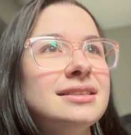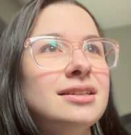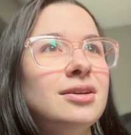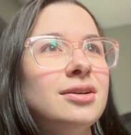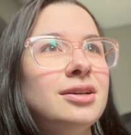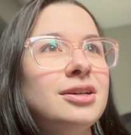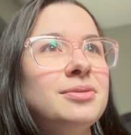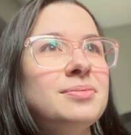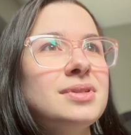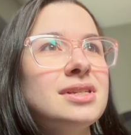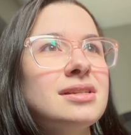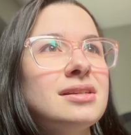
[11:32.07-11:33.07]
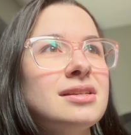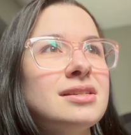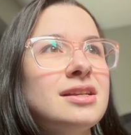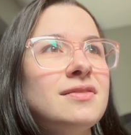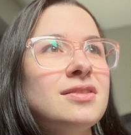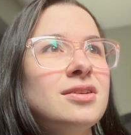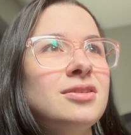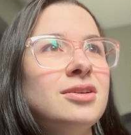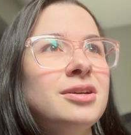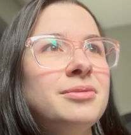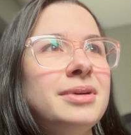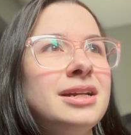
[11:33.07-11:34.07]
Arms, stuff the
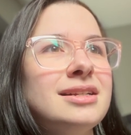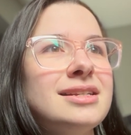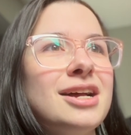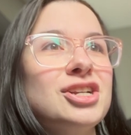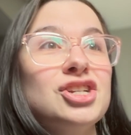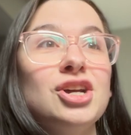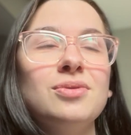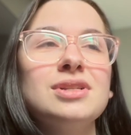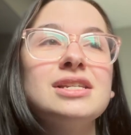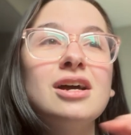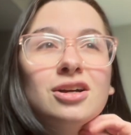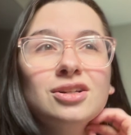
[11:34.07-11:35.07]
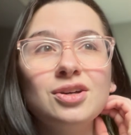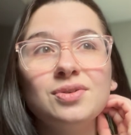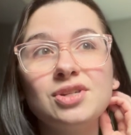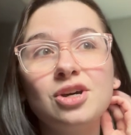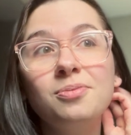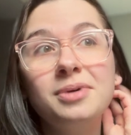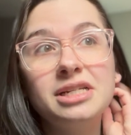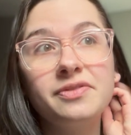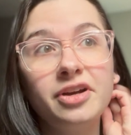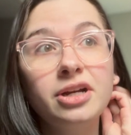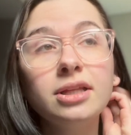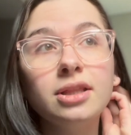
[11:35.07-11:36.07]
arm and attach. No, it's not no-so, but it's
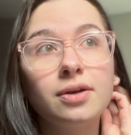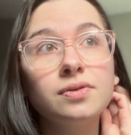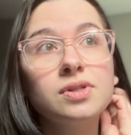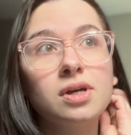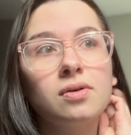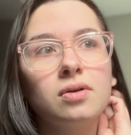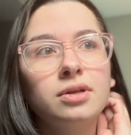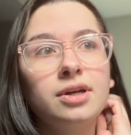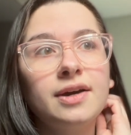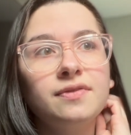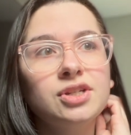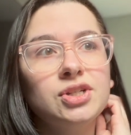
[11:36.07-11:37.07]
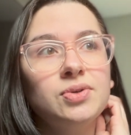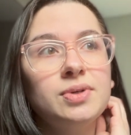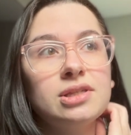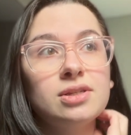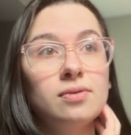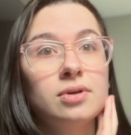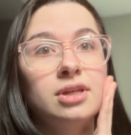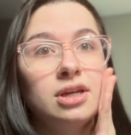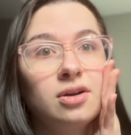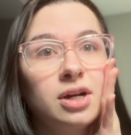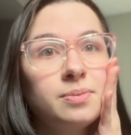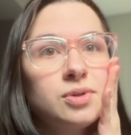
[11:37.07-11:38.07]
very low, so all you have to do is sew on the
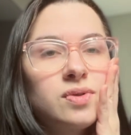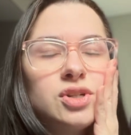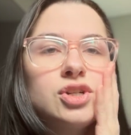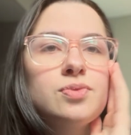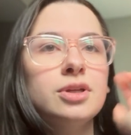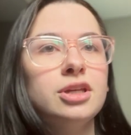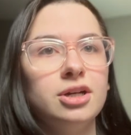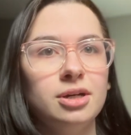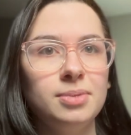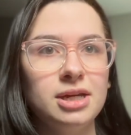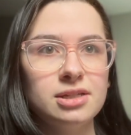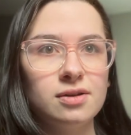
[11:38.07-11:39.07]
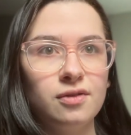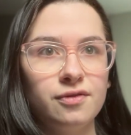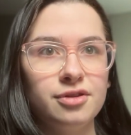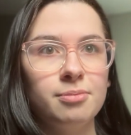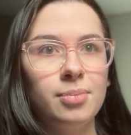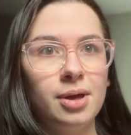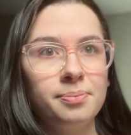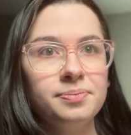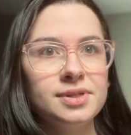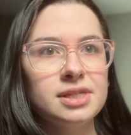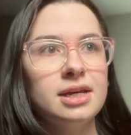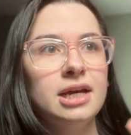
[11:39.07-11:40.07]
arms, which is really good because all of the
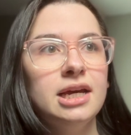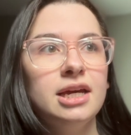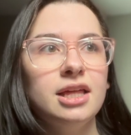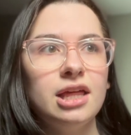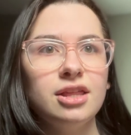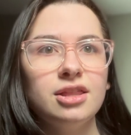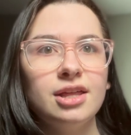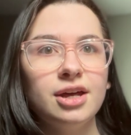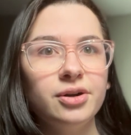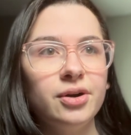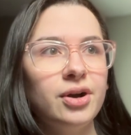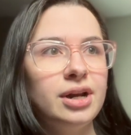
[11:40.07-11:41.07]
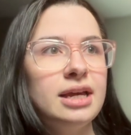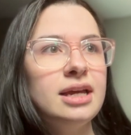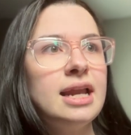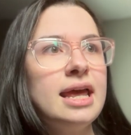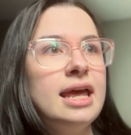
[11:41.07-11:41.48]
bumps that are on it.